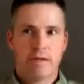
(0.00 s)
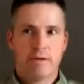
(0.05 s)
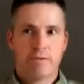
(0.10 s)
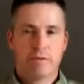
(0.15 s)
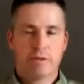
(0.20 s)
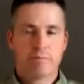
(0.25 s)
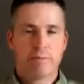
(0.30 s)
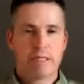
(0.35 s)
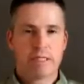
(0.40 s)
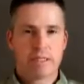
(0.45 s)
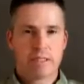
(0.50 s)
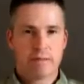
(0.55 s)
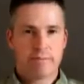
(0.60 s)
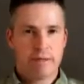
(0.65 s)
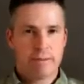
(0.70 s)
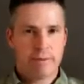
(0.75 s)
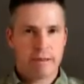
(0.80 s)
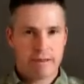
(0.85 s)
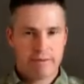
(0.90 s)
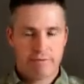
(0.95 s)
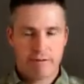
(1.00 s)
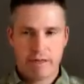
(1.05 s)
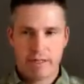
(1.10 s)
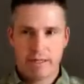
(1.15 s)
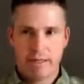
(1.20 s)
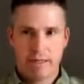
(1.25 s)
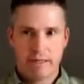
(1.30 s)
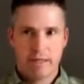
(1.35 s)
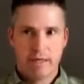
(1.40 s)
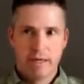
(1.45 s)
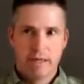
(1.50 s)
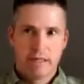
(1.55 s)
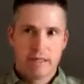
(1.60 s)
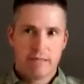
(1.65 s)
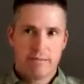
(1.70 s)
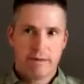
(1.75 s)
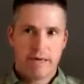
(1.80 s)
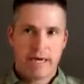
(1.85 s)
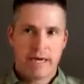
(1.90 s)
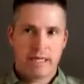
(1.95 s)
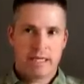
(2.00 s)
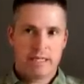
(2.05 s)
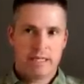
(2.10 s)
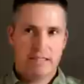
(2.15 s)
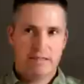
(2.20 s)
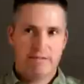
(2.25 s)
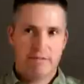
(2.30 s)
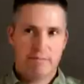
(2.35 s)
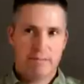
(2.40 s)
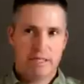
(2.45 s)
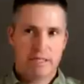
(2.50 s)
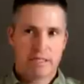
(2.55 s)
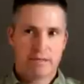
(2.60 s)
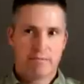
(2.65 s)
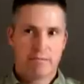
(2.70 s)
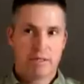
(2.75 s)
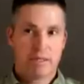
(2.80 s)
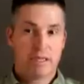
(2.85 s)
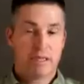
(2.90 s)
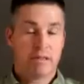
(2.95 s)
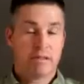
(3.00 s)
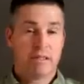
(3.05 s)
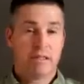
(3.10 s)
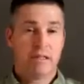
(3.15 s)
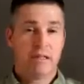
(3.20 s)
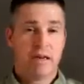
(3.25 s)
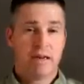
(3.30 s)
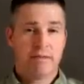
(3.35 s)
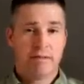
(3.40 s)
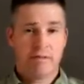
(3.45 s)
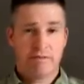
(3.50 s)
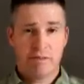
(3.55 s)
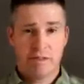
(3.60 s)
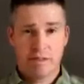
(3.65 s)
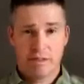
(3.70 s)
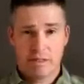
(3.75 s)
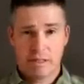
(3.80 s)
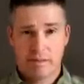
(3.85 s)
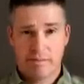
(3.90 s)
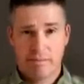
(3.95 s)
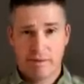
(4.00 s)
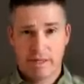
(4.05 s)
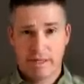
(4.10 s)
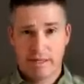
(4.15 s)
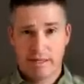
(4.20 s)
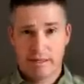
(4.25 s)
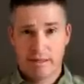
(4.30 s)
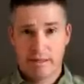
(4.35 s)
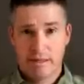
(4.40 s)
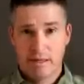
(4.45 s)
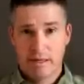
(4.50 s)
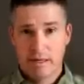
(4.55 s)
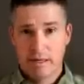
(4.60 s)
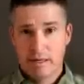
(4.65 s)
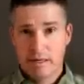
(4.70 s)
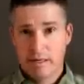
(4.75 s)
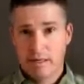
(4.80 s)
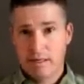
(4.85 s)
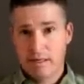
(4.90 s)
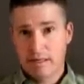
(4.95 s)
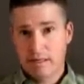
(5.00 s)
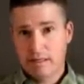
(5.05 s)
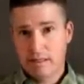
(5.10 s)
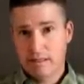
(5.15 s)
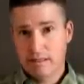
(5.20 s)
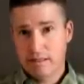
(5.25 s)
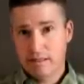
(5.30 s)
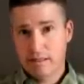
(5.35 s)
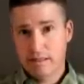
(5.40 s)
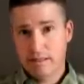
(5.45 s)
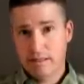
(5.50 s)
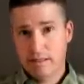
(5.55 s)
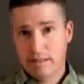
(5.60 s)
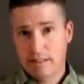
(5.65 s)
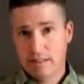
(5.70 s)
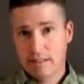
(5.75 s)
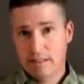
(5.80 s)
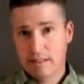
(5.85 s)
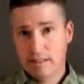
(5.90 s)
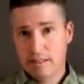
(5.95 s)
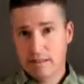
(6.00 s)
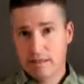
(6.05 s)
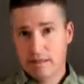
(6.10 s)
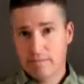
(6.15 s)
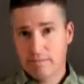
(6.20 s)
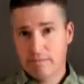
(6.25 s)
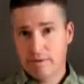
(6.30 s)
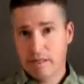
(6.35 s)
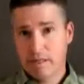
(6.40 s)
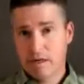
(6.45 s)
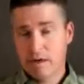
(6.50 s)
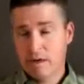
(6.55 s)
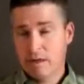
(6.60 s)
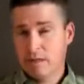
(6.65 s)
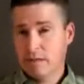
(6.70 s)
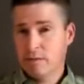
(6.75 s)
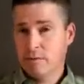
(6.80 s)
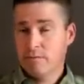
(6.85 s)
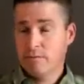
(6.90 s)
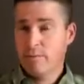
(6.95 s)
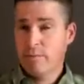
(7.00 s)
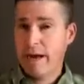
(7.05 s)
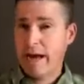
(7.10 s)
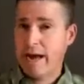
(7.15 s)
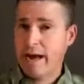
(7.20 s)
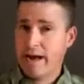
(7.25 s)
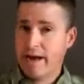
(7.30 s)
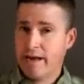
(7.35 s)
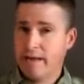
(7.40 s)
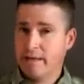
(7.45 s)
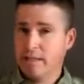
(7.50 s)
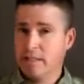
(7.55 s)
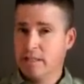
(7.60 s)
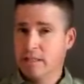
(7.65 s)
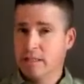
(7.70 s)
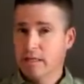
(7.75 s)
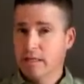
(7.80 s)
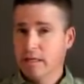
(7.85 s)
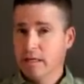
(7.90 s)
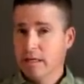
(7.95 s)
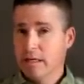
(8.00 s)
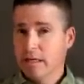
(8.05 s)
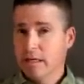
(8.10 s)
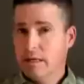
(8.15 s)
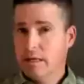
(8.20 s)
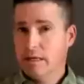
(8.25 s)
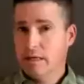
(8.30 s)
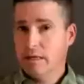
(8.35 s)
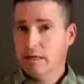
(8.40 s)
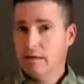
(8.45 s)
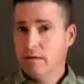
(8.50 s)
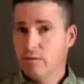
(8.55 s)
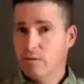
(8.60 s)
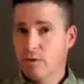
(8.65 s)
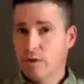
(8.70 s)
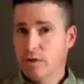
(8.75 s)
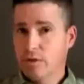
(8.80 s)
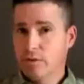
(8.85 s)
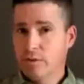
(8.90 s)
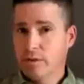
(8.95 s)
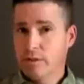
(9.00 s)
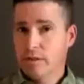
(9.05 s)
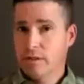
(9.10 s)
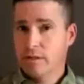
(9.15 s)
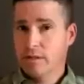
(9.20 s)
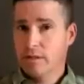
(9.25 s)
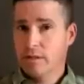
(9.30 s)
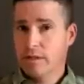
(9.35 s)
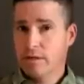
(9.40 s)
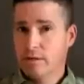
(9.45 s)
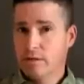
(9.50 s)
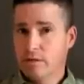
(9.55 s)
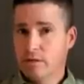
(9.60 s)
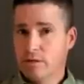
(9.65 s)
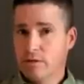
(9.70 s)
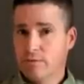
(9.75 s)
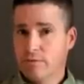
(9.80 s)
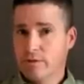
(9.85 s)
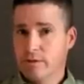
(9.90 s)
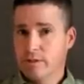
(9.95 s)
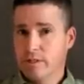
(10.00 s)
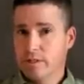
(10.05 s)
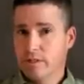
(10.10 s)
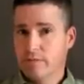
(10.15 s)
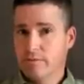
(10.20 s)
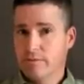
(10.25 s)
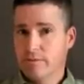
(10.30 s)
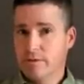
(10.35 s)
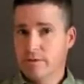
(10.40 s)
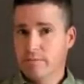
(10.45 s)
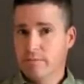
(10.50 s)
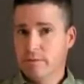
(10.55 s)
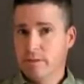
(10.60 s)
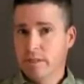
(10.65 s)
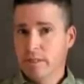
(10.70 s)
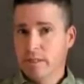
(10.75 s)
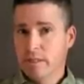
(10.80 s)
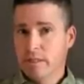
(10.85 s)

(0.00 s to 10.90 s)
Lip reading: It was mentioned to me by a friend that there may actually even be some basaltic lava flows up there, up Guardsman Pass, a road that traverses from